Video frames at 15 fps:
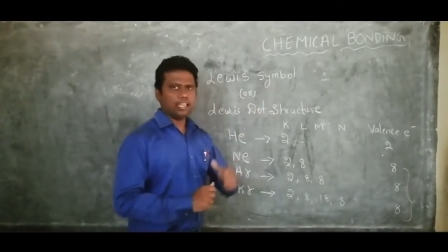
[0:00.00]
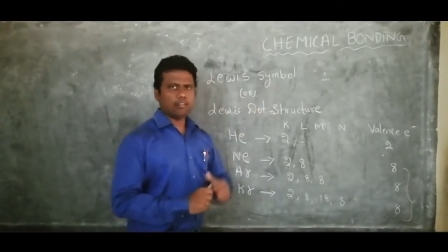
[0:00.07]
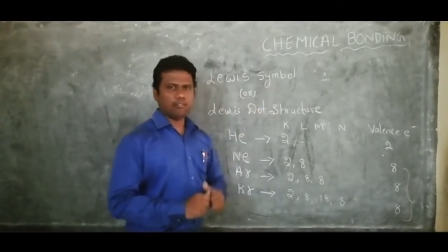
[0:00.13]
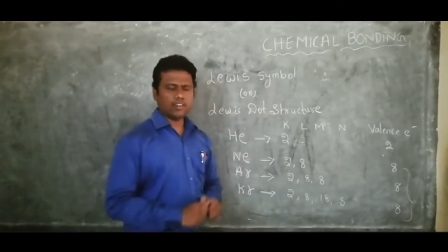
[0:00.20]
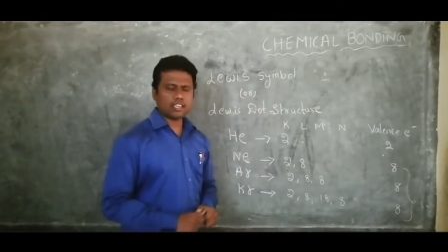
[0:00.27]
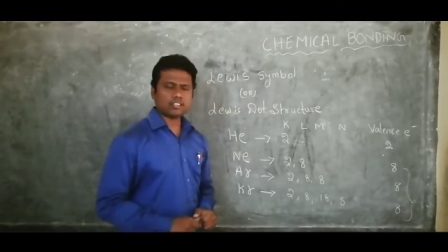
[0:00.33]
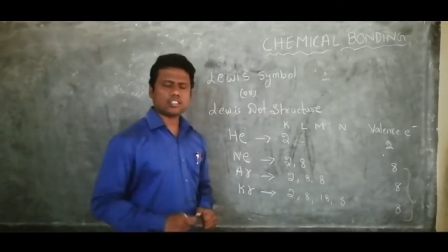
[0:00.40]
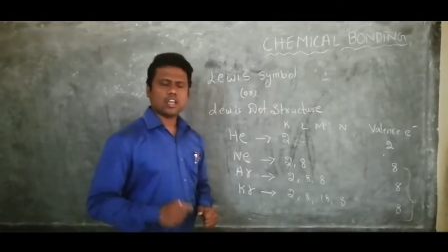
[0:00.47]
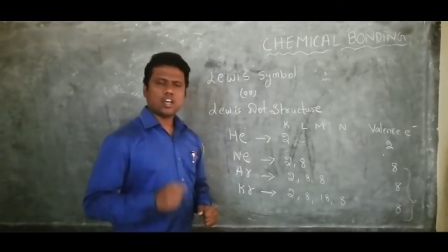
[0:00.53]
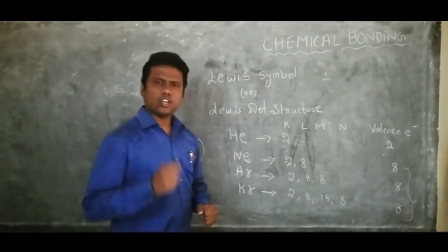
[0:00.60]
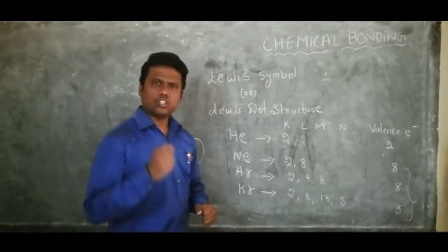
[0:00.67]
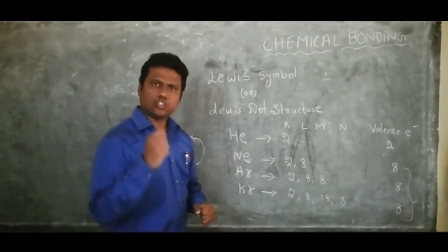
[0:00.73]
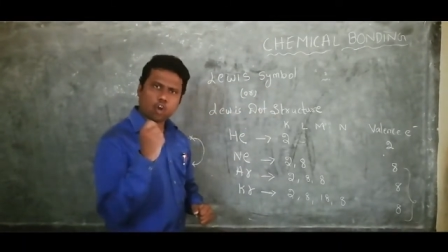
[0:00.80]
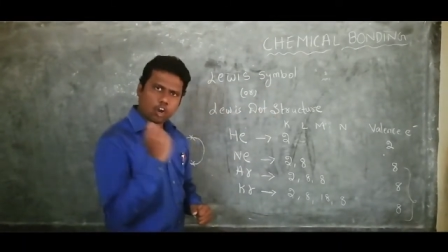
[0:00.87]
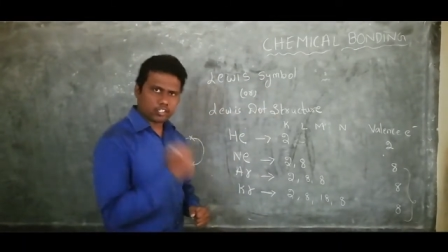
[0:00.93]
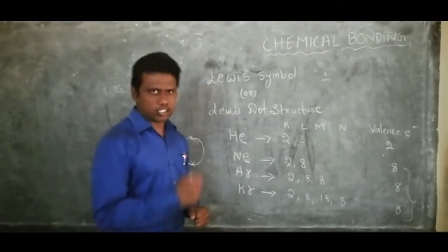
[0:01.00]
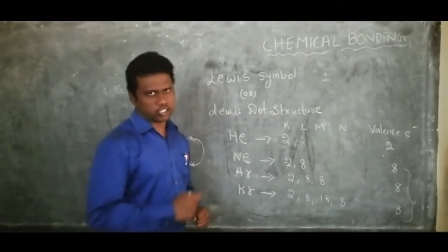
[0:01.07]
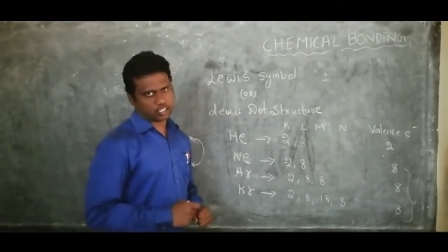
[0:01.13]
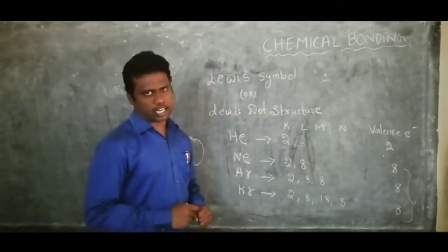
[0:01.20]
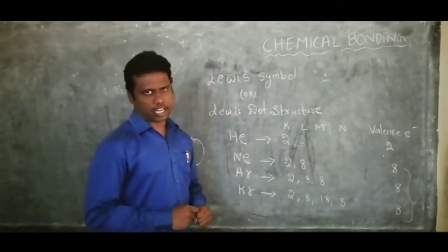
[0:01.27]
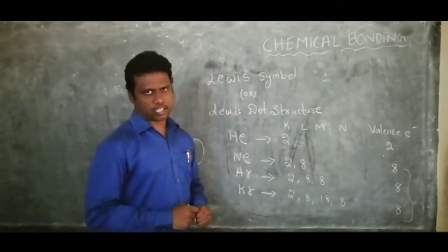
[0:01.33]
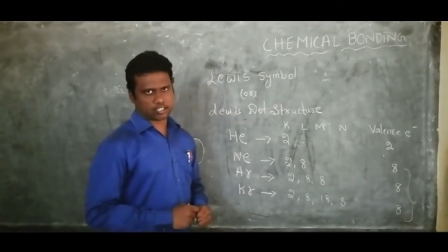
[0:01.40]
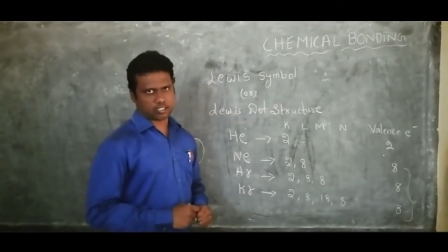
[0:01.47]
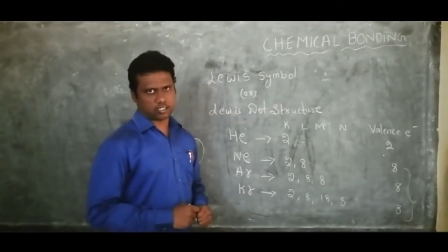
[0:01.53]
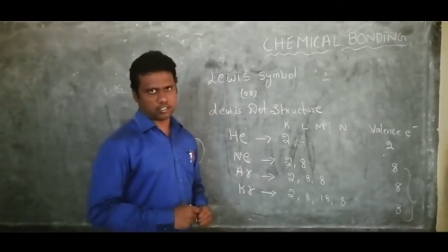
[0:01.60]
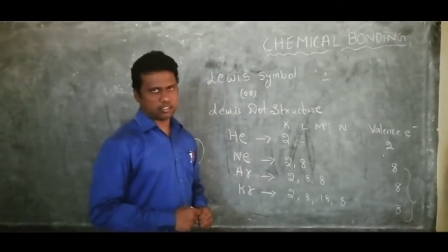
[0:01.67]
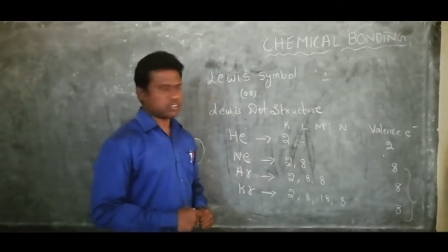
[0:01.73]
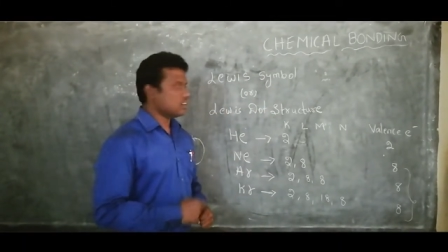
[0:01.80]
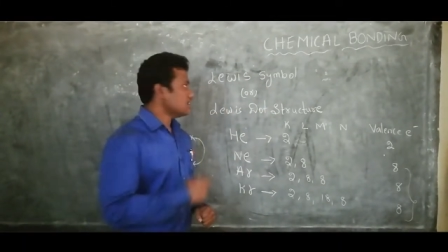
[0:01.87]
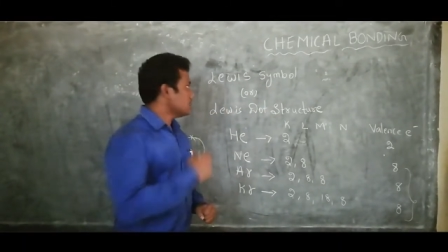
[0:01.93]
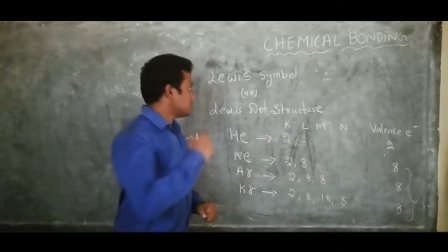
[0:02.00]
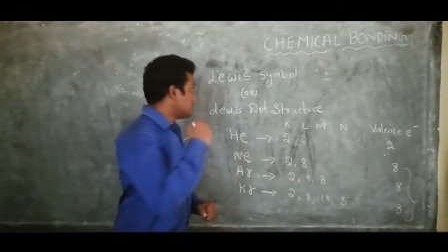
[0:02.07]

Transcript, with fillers: Lewis dot structure.